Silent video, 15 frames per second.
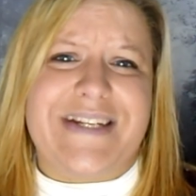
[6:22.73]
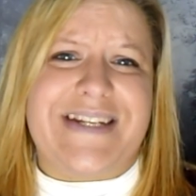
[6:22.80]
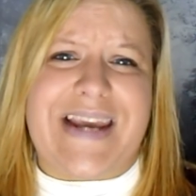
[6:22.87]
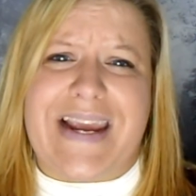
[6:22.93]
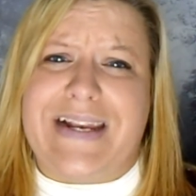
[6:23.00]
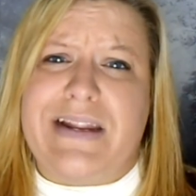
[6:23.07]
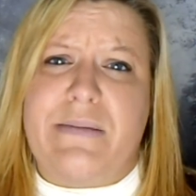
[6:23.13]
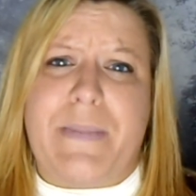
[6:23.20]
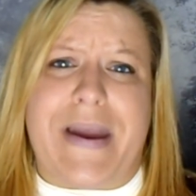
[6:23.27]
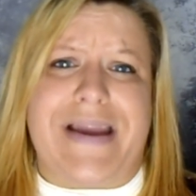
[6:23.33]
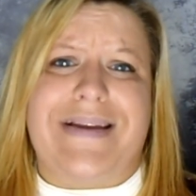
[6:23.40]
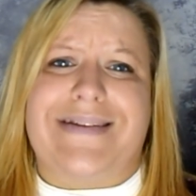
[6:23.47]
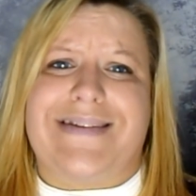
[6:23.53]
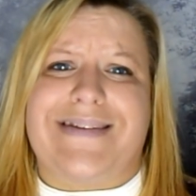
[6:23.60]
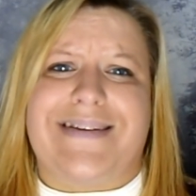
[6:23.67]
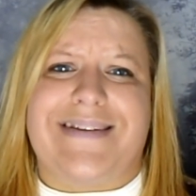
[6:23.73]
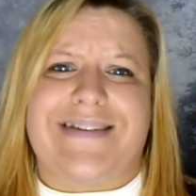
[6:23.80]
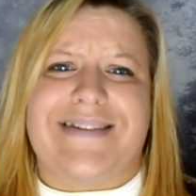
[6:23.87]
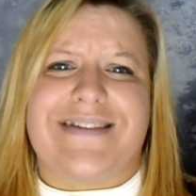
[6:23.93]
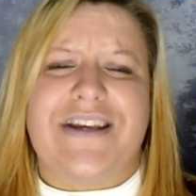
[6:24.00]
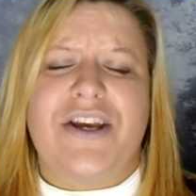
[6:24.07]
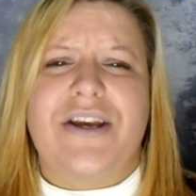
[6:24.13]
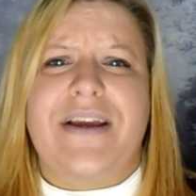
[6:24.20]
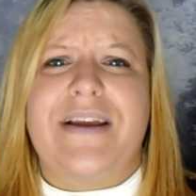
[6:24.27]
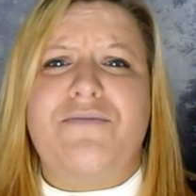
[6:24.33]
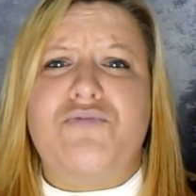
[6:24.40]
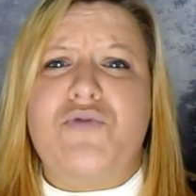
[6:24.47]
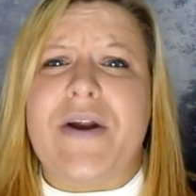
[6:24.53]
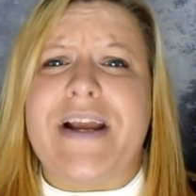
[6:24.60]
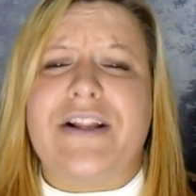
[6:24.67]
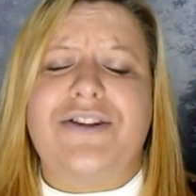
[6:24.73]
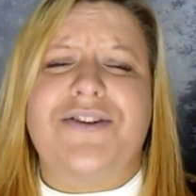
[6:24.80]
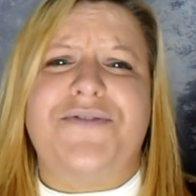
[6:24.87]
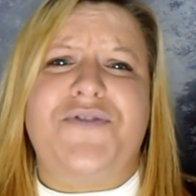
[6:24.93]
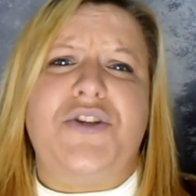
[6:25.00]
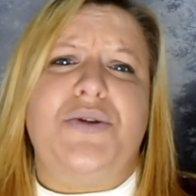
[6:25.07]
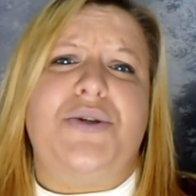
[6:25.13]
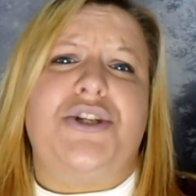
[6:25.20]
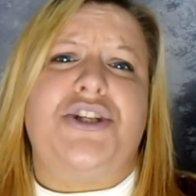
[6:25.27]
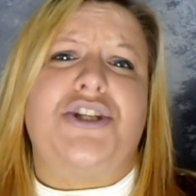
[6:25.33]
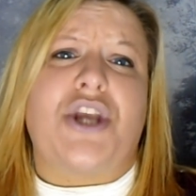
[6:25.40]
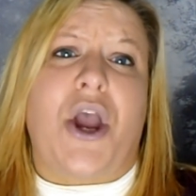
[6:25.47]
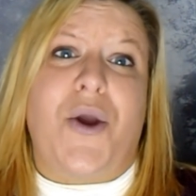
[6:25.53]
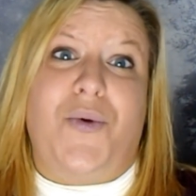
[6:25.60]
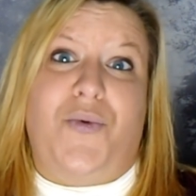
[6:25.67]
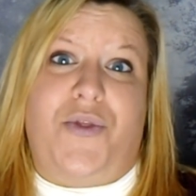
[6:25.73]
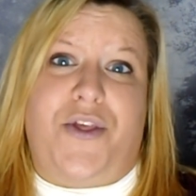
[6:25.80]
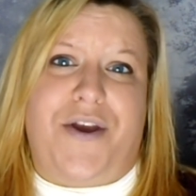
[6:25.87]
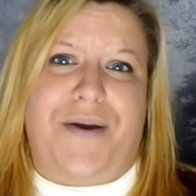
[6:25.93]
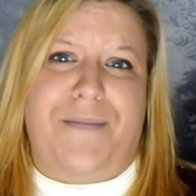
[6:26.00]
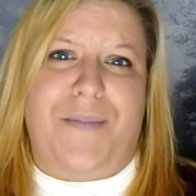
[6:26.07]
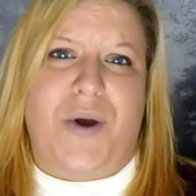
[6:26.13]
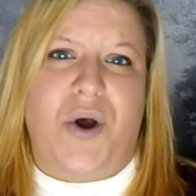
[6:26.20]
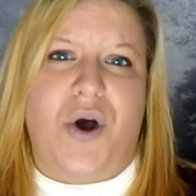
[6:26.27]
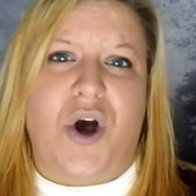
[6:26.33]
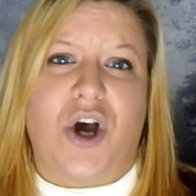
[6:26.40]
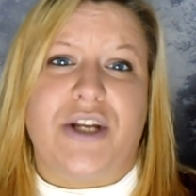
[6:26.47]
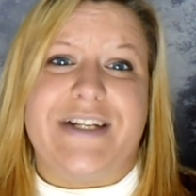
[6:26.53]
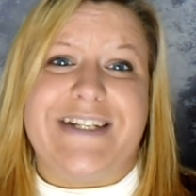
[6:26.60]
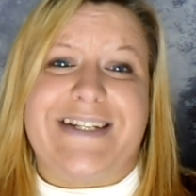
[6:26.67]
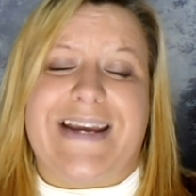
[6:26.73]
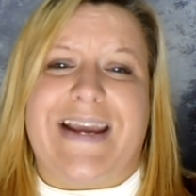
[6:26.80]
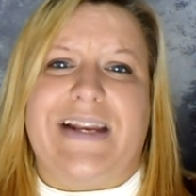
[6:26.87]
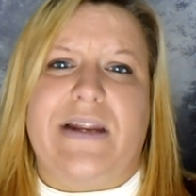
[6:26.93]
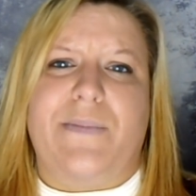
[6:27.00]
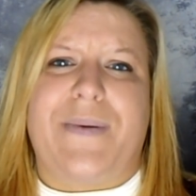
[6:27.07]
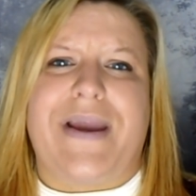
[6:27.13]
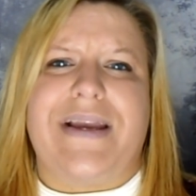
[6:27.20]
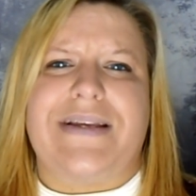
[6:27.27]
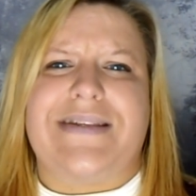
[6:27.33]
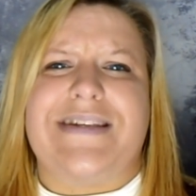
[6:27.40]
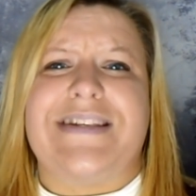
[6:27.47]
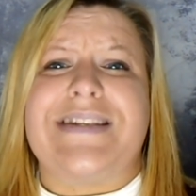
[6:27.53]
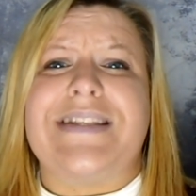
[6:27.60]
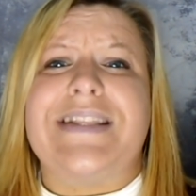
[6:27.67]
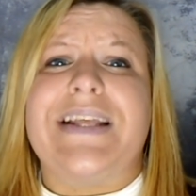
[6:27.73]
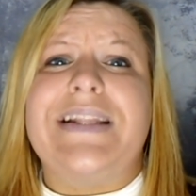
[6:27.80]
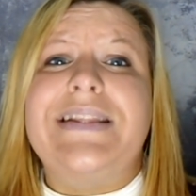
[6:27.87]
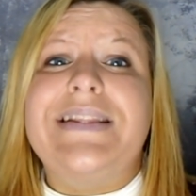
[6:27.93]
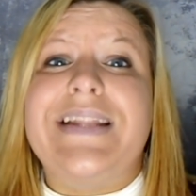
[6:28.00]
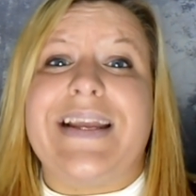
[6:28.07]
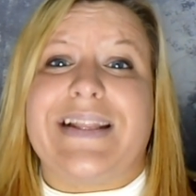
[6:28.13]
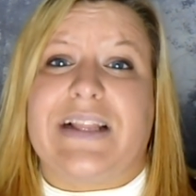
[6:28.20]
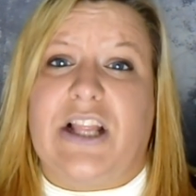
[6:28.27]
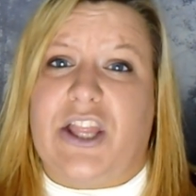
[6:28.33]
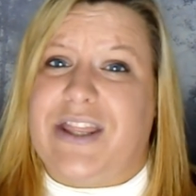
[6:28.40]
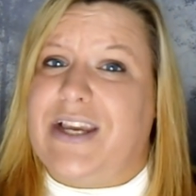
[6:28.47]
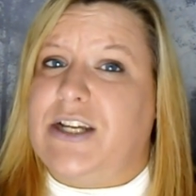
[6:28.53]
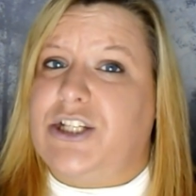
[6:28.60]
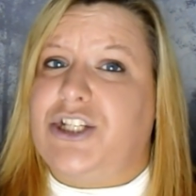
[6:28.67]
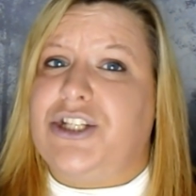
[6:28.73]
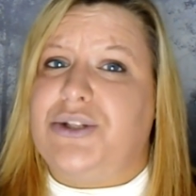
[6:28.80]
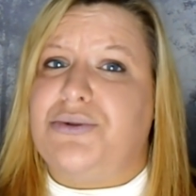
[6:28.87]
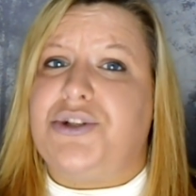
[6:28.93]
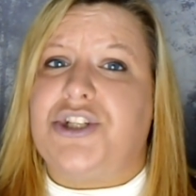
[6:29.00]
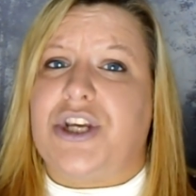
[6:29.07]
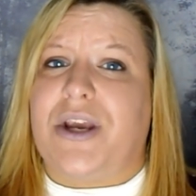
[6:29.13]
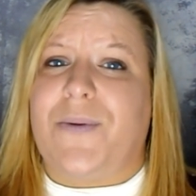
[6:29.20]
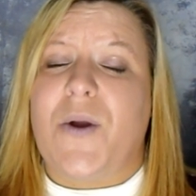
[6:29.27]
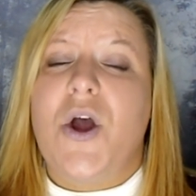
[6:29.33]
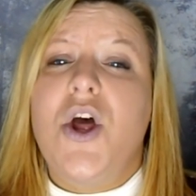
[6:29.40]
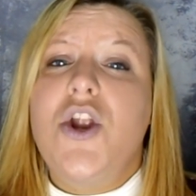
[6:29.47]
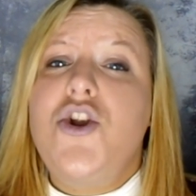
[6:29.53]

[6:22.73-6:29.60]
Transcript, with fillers: a daily basis in real love you show them on a daily basis in the little things you do.